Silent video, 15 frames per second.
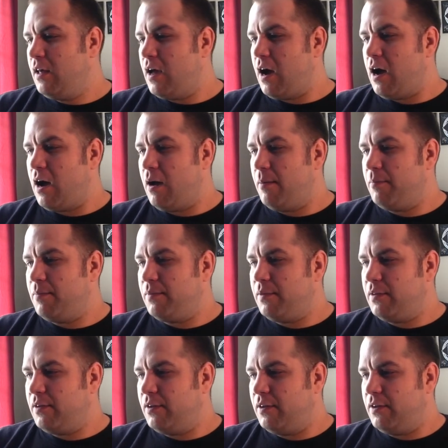Um,
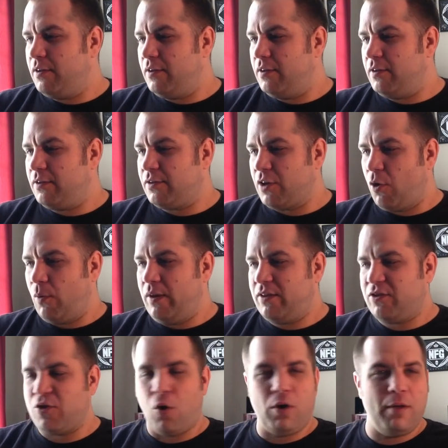so we
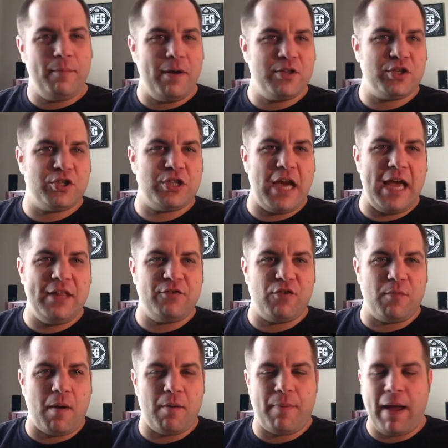stole a bunch of change
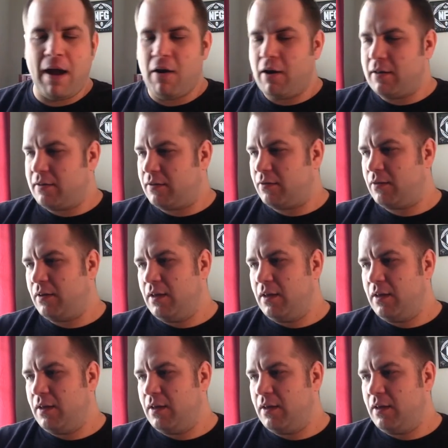from our parents.